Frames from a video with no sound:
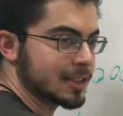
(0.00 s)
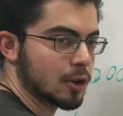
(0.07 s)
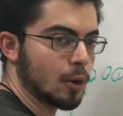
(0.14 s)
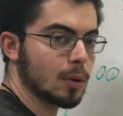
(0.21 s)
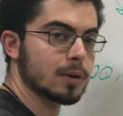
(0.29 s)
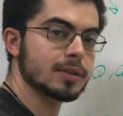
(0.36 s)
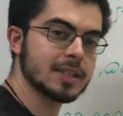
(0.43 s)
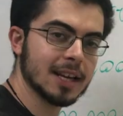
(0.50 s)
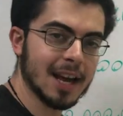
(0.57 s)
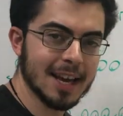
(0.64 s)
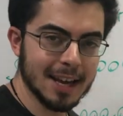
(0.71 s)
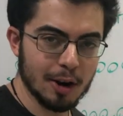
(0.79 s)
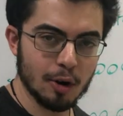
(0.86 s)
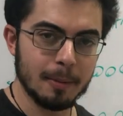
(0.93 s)
these goals,
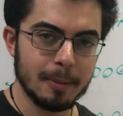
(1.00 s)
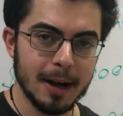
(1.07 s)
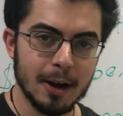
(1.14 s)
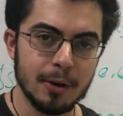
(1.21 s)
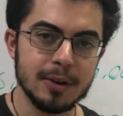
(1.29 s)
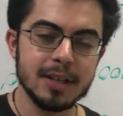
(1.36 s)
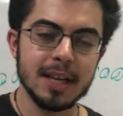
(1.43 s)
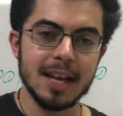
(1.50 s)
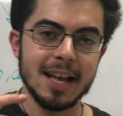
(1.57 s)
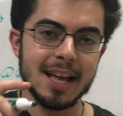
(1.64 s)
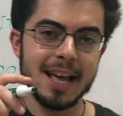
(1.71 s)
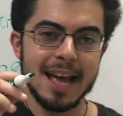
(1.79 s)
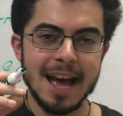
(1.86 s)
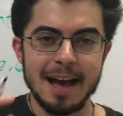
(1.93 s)
I care about
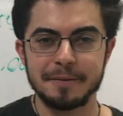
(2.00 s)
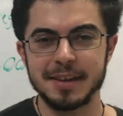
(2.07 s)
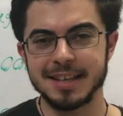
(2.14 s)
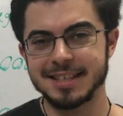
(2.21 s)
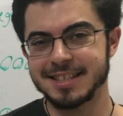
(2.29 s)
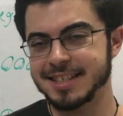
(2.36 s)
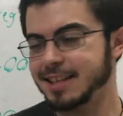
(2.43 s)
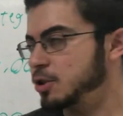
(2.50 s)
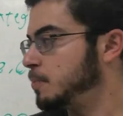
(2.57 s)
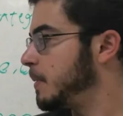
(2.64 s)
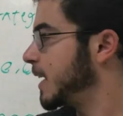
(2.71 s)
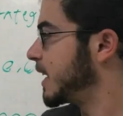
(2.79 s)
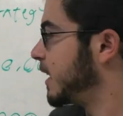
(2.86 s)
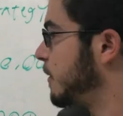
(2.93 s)
having such big